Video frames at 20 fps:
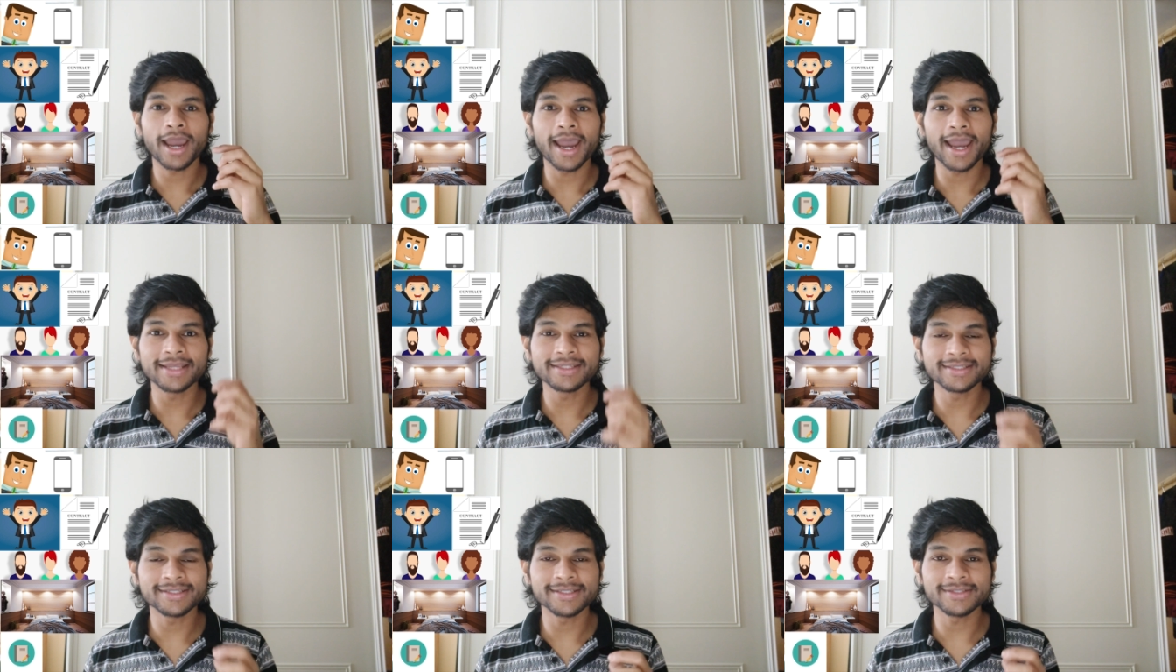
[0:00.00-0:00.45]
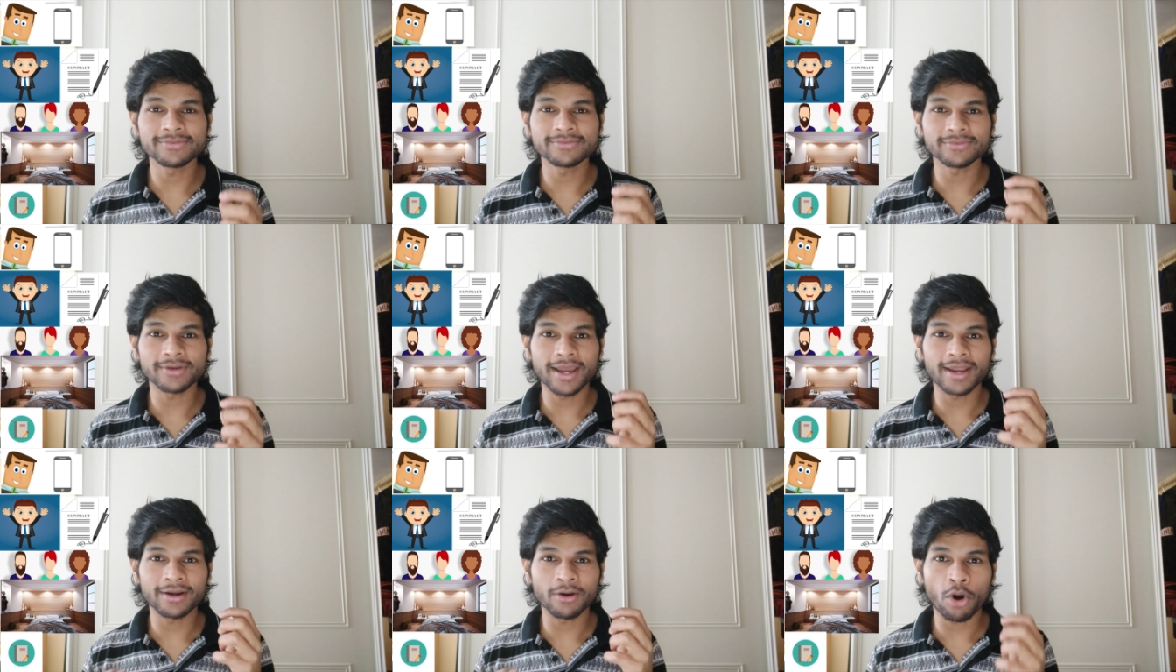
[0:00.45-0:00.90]

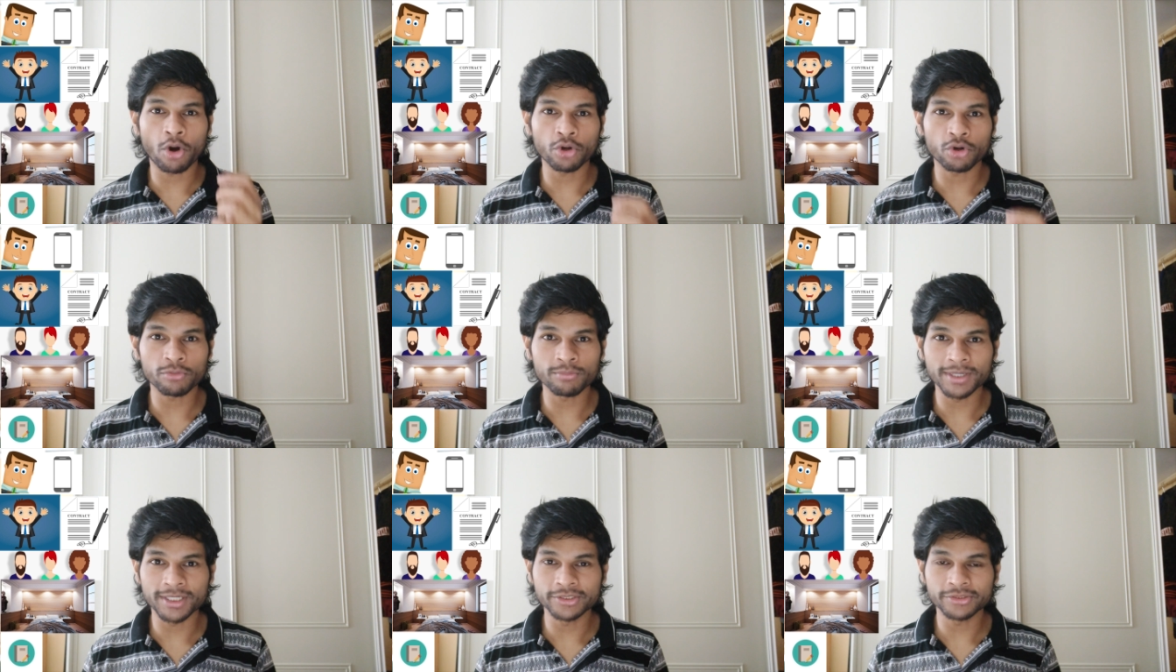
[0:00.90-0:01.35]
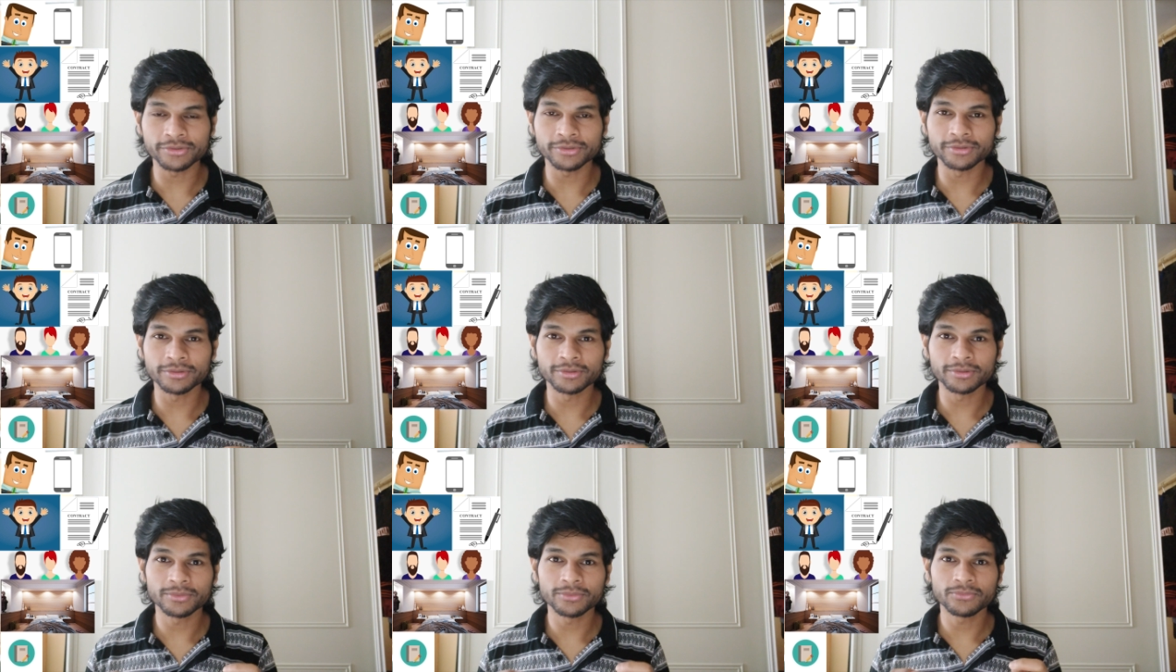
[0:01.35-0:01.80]
achieve an
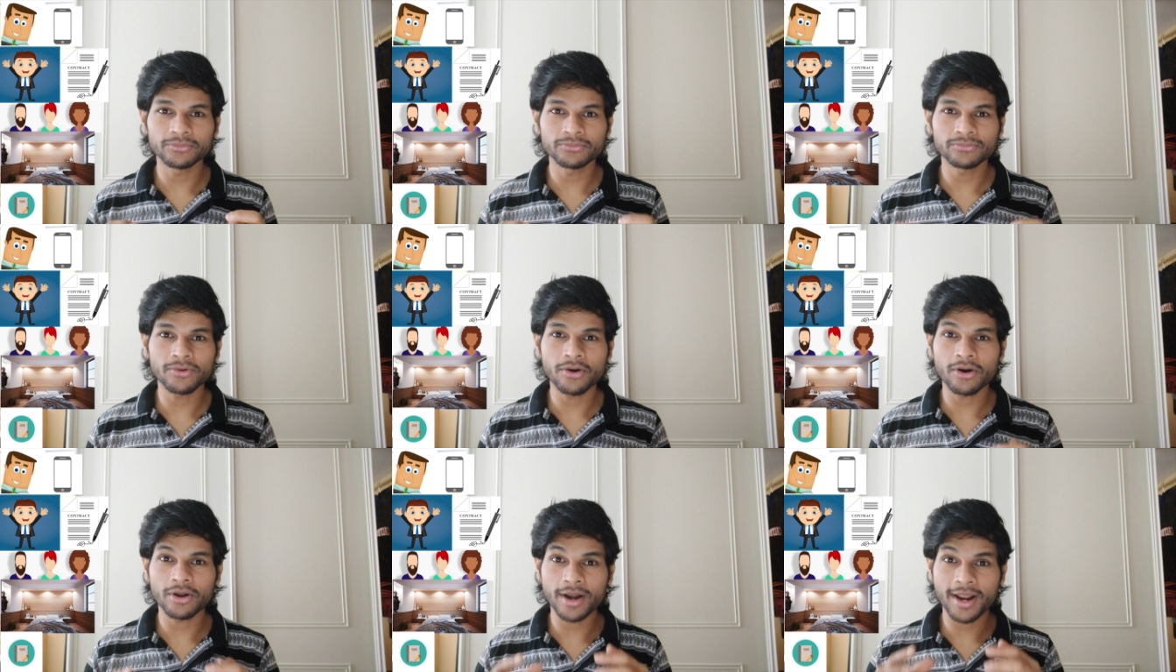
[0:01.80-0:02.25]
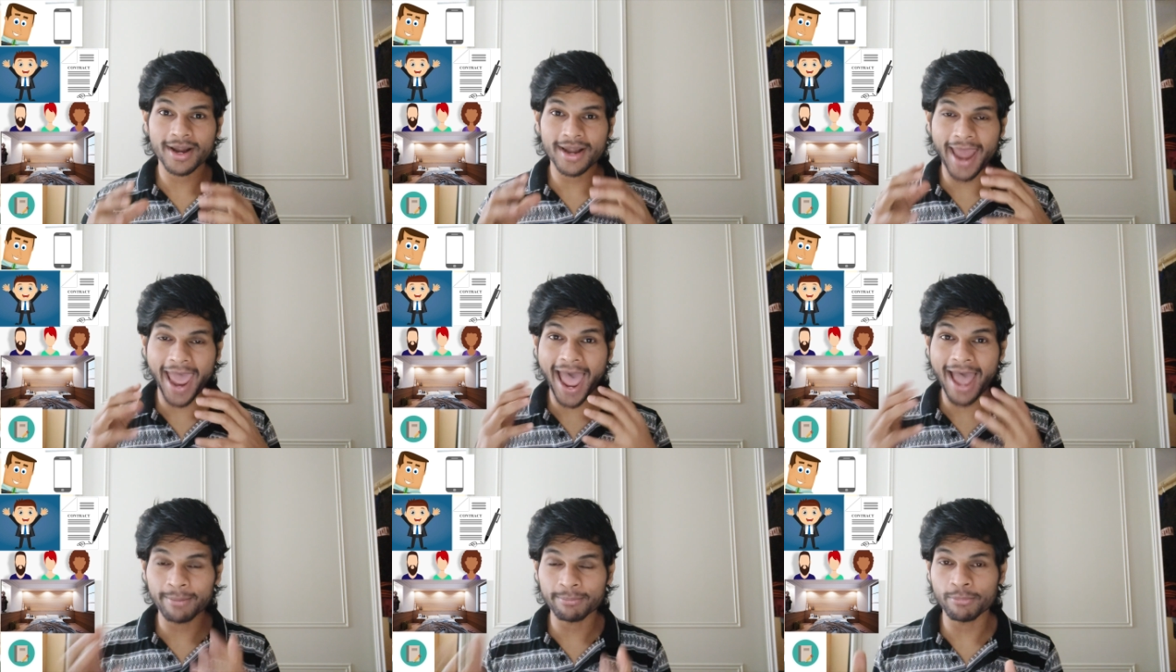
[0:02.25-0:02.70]
automation for
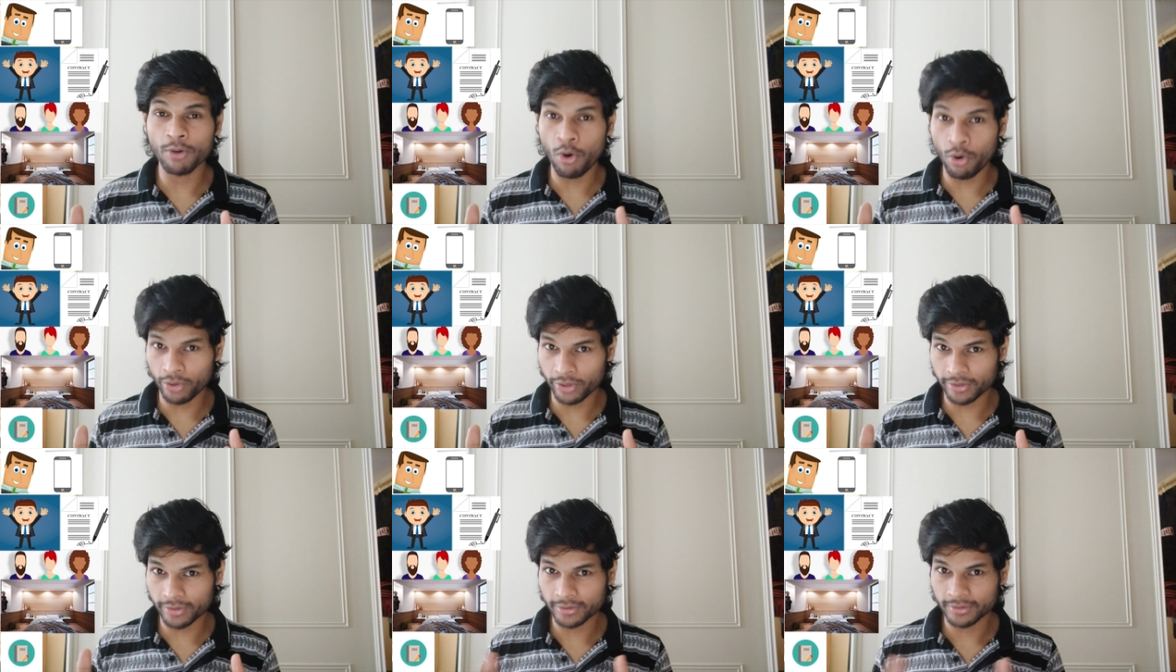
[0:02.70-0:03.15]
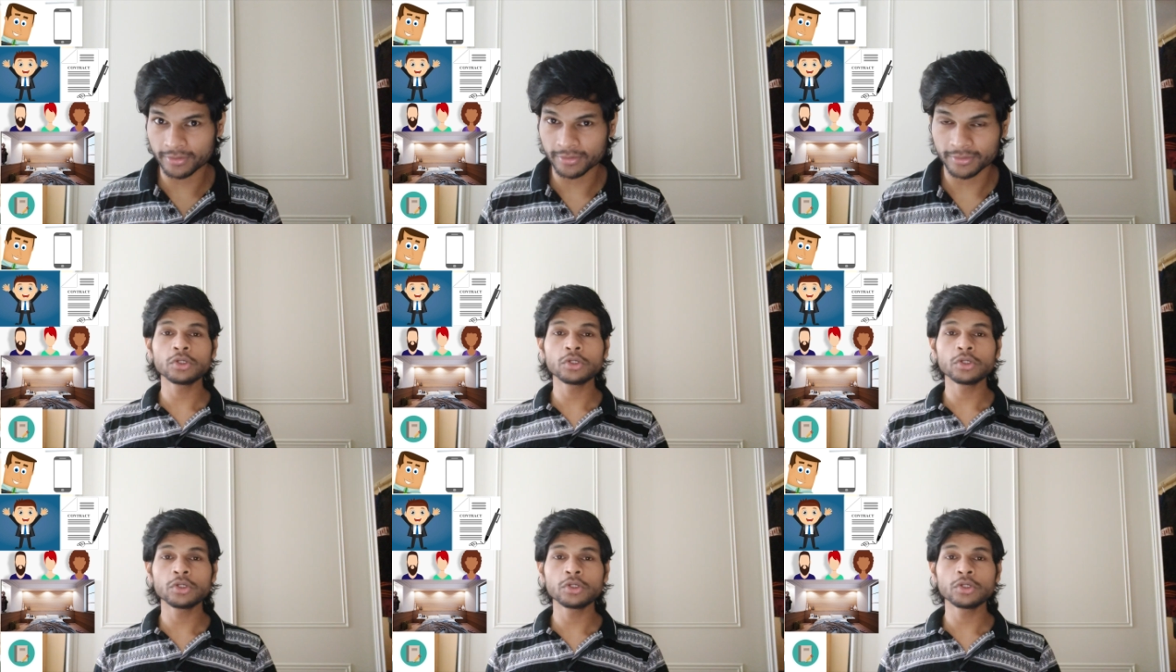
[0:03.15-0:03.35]
an app owner